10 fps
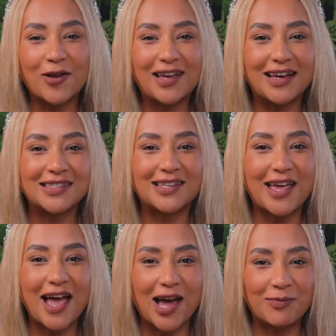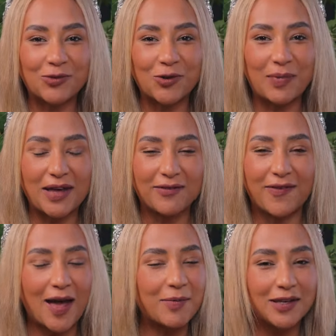Podcast. Today I am joined by the
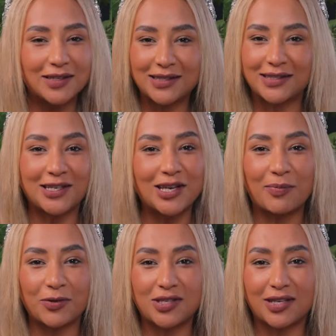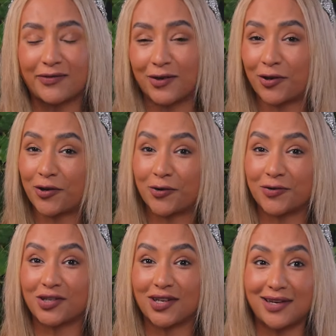fabulous Dina Butti. If you don't know who
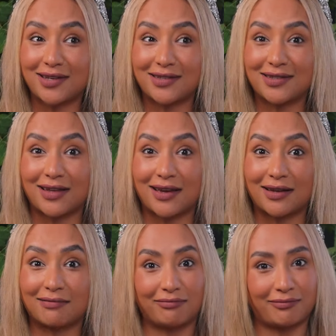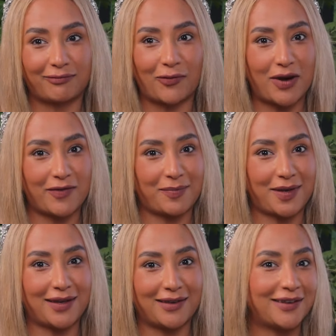she is, then where have you
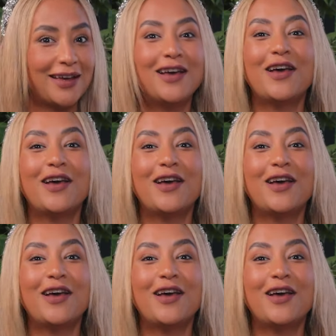been?